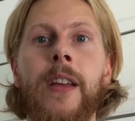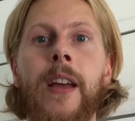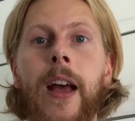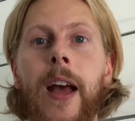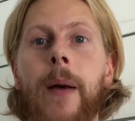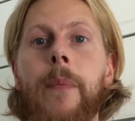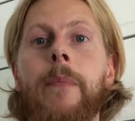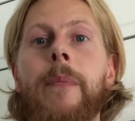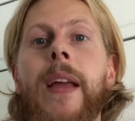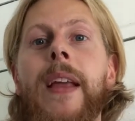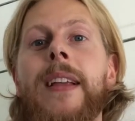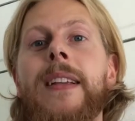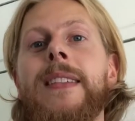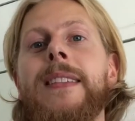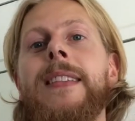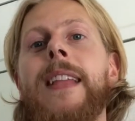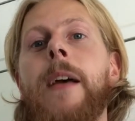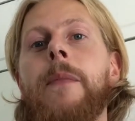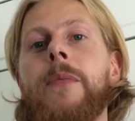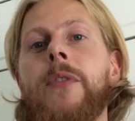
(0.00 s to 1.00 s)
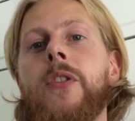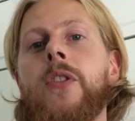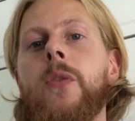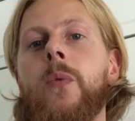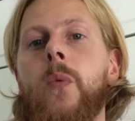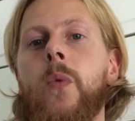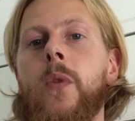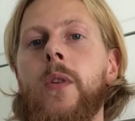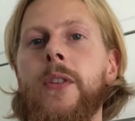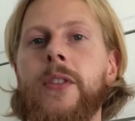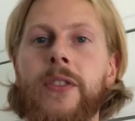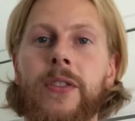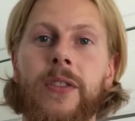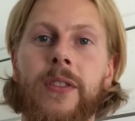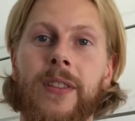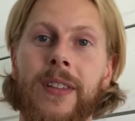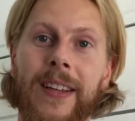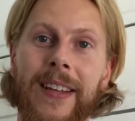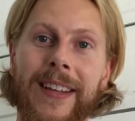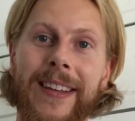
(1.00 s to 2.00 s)
and make steps towards
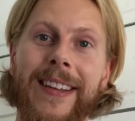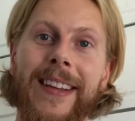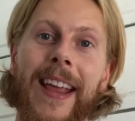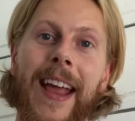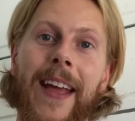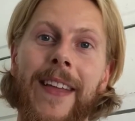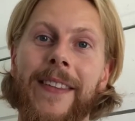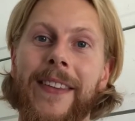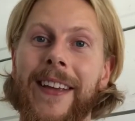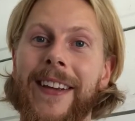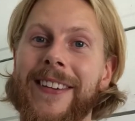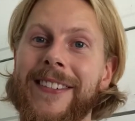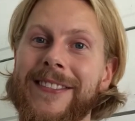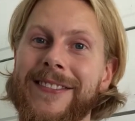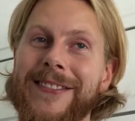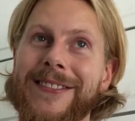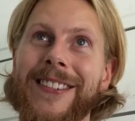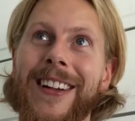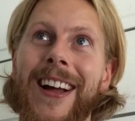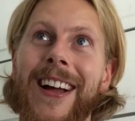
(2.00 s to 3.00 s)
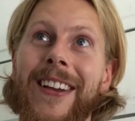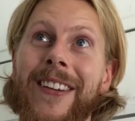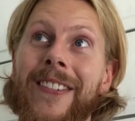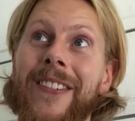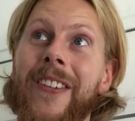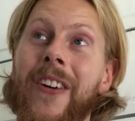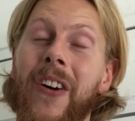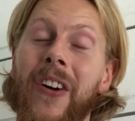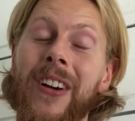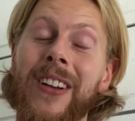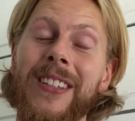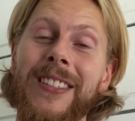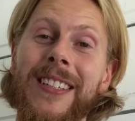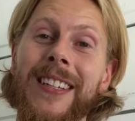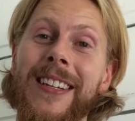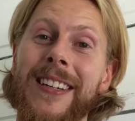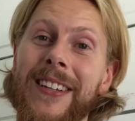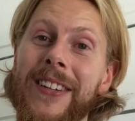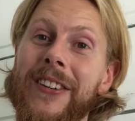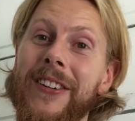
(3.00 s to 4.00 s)
getting there. And
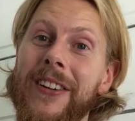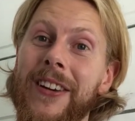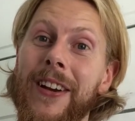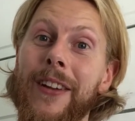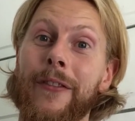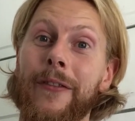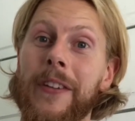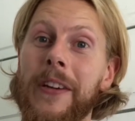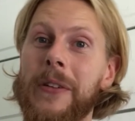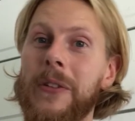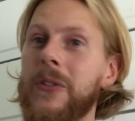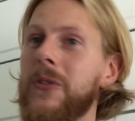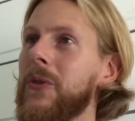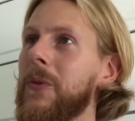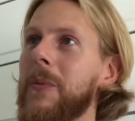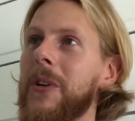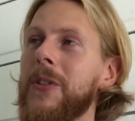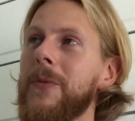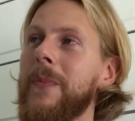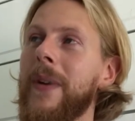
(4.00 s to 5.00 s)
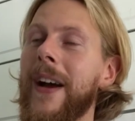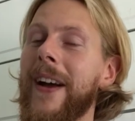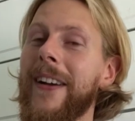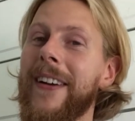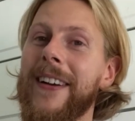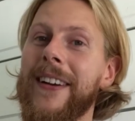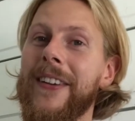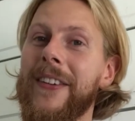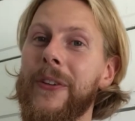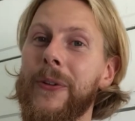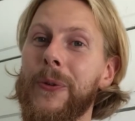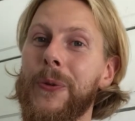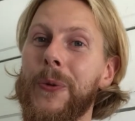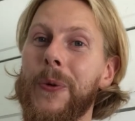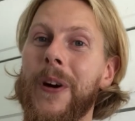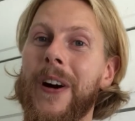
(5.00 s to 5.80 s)
honestly, you're gonna feel so much better in who you